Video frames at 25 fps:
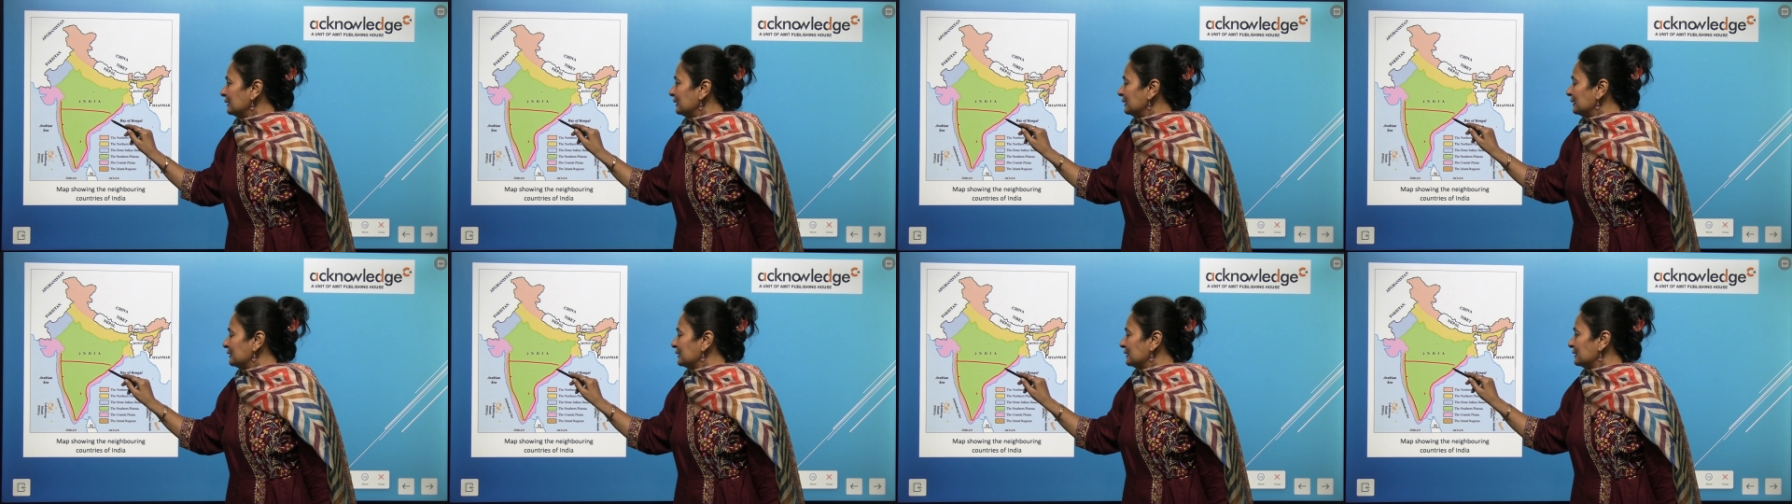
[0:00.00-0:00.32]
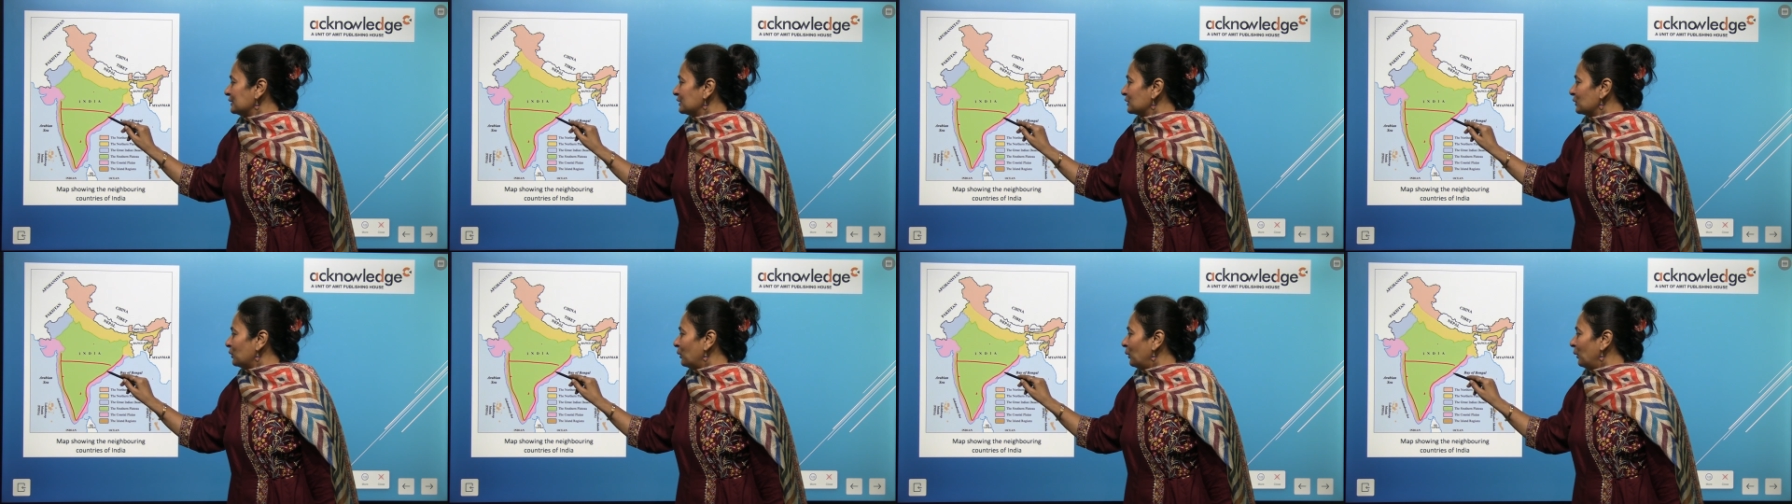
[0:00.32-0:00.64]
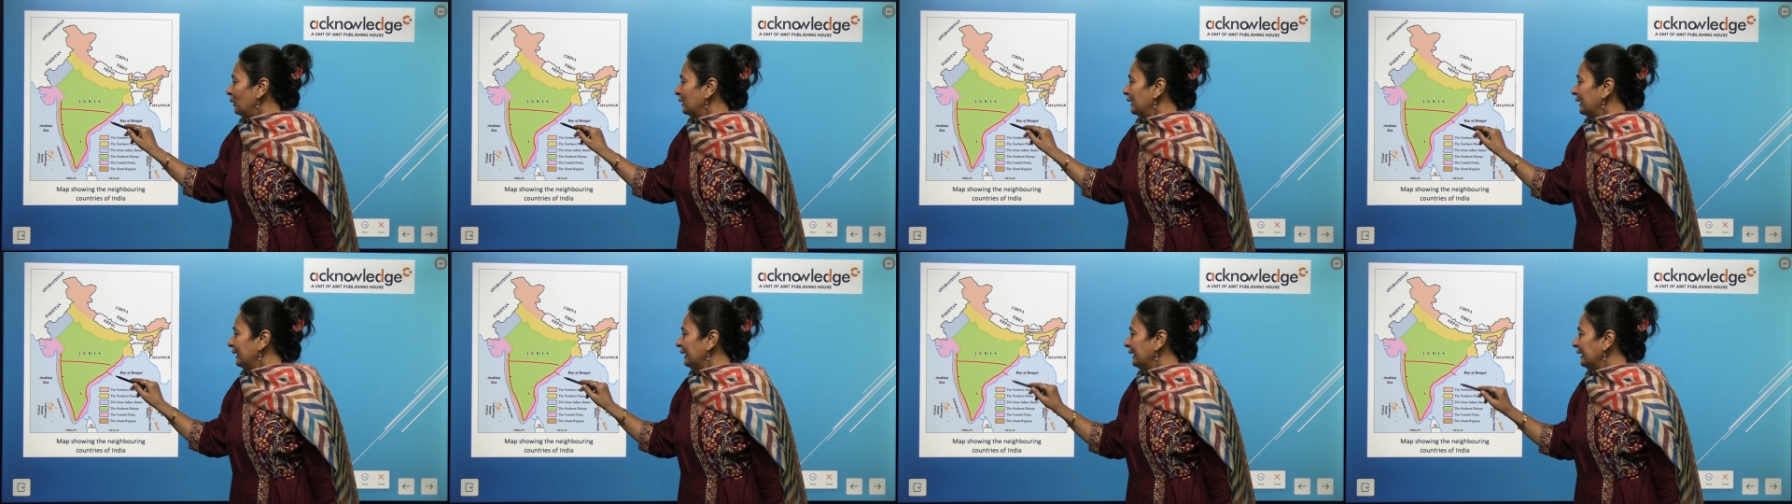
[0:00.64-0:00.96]
it is
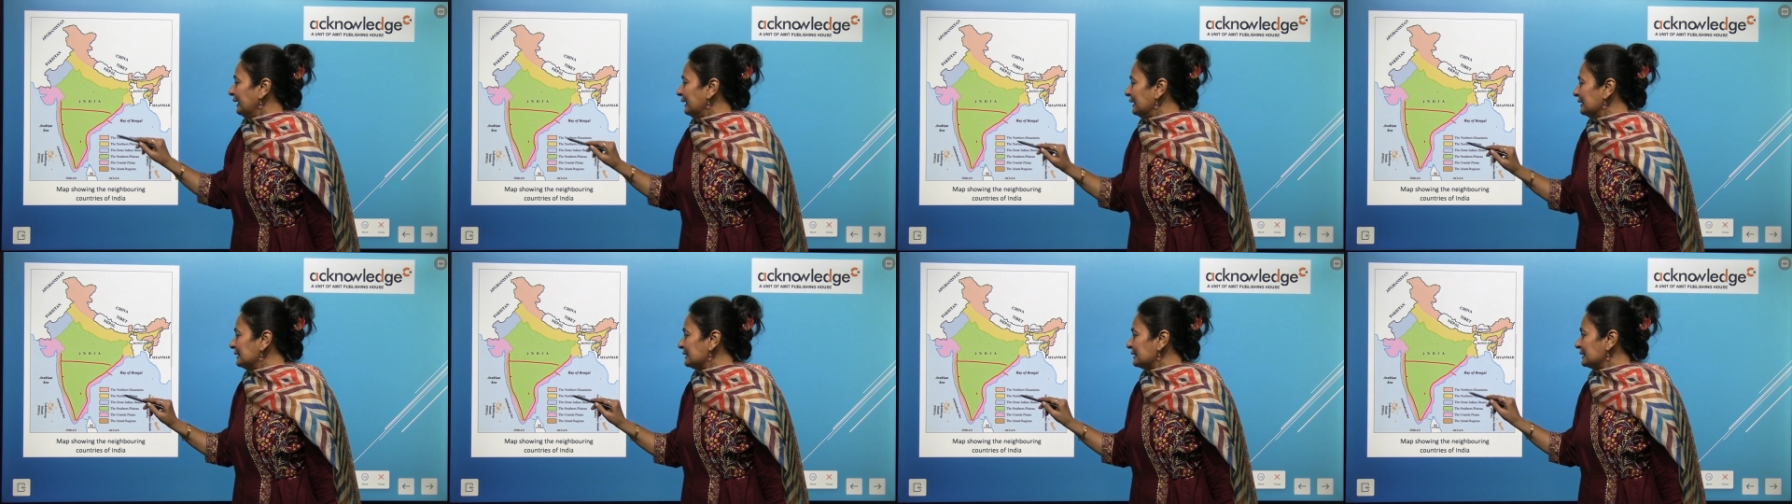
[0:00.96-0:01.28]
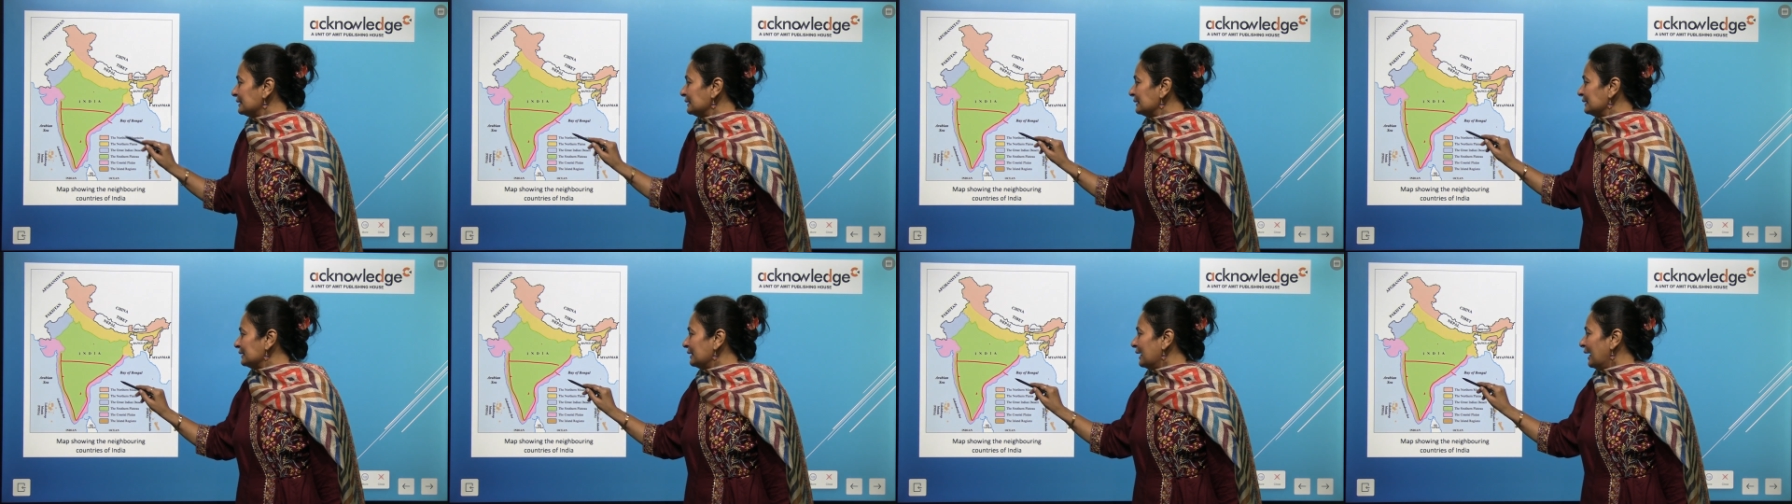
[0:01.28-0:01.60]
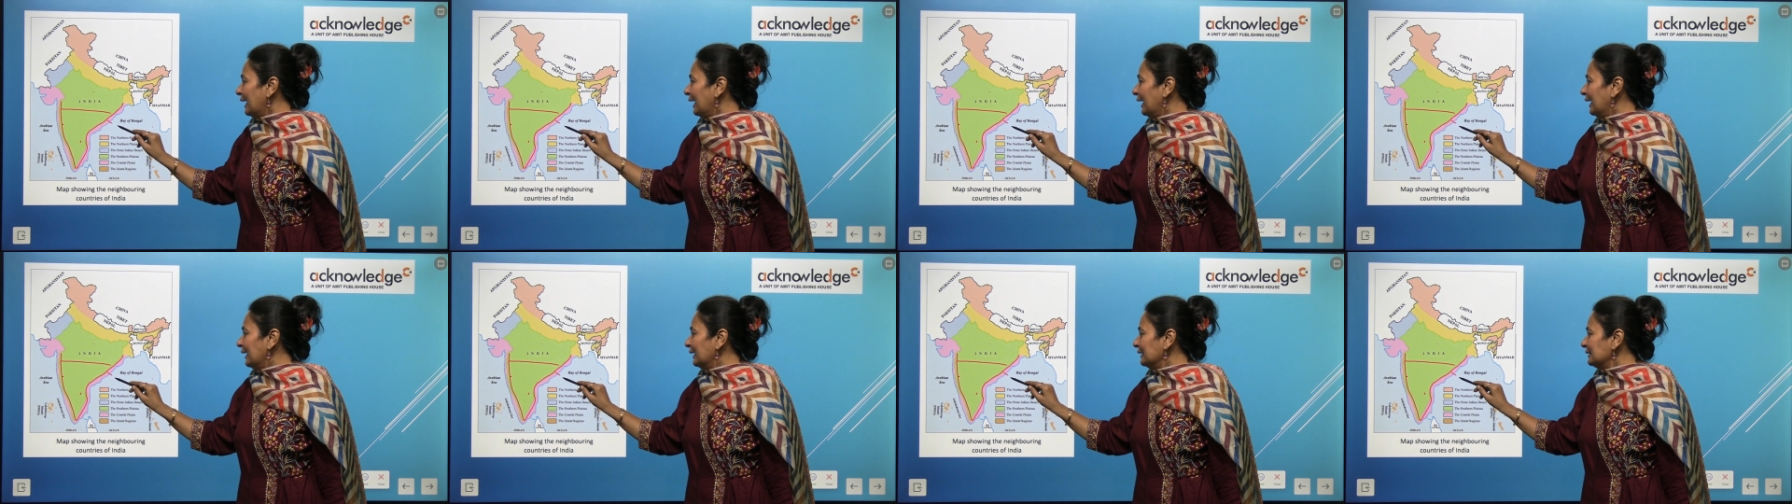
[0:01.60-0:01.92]
called Eastern
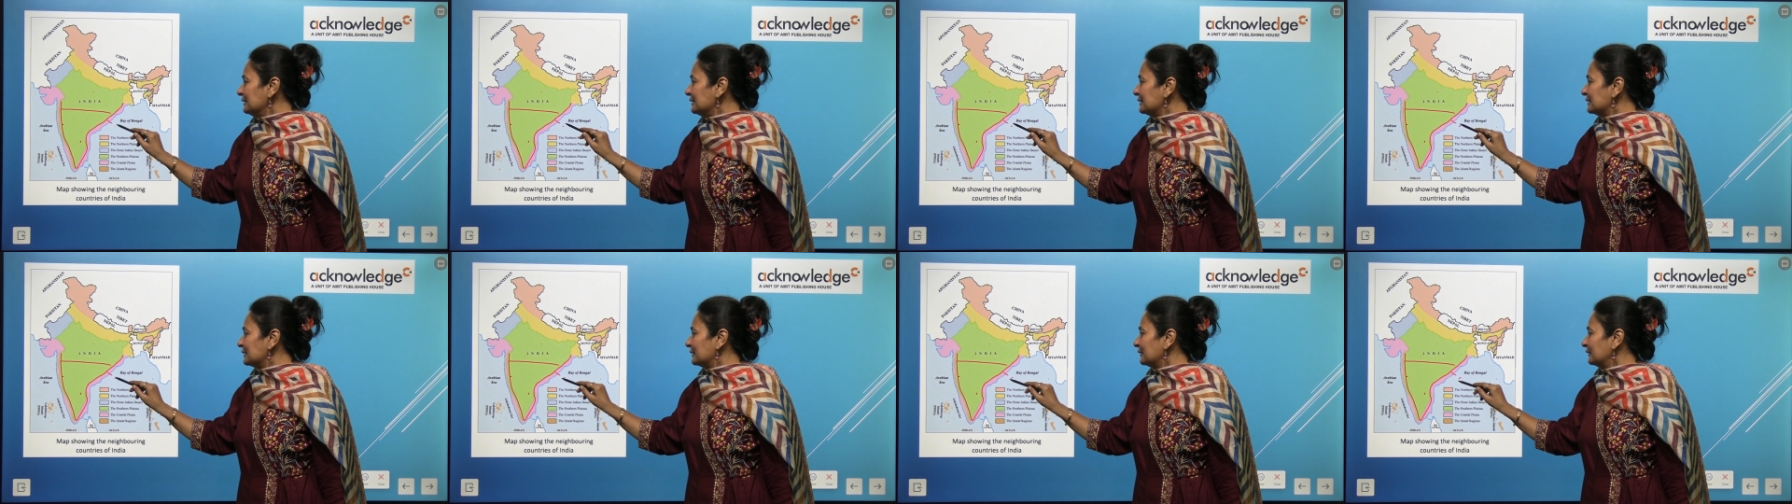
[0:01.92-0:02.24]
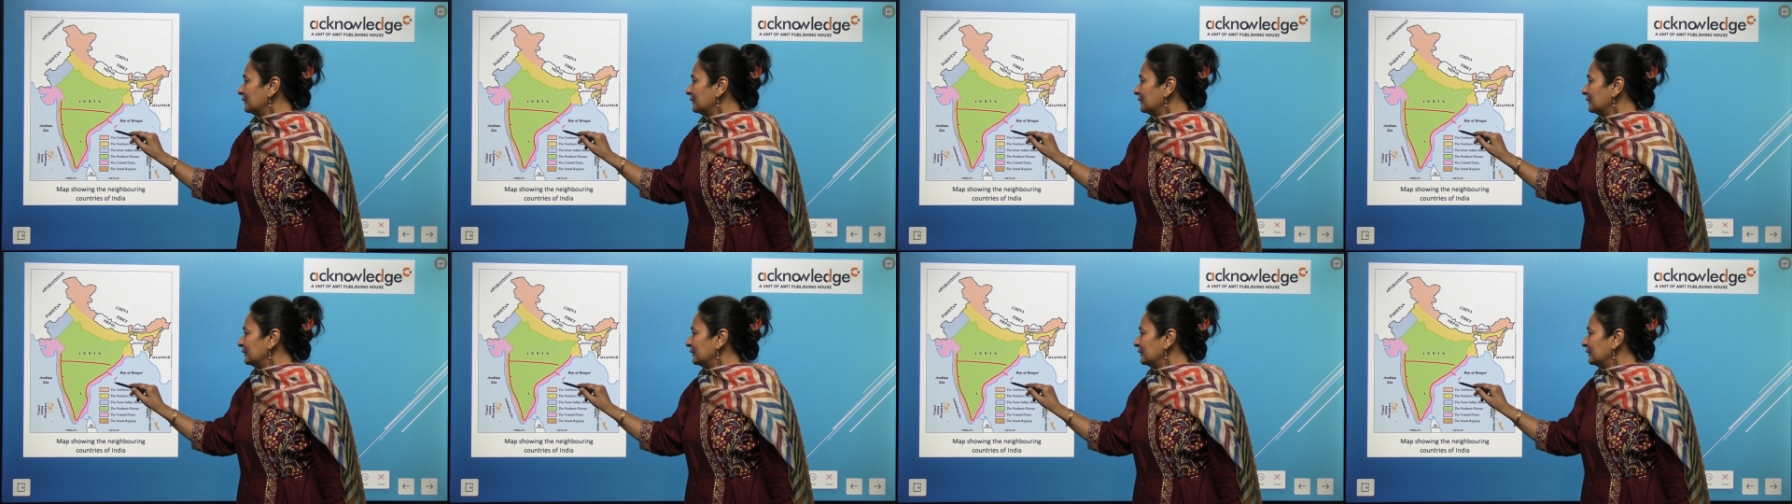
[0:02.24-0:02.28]
Ghats.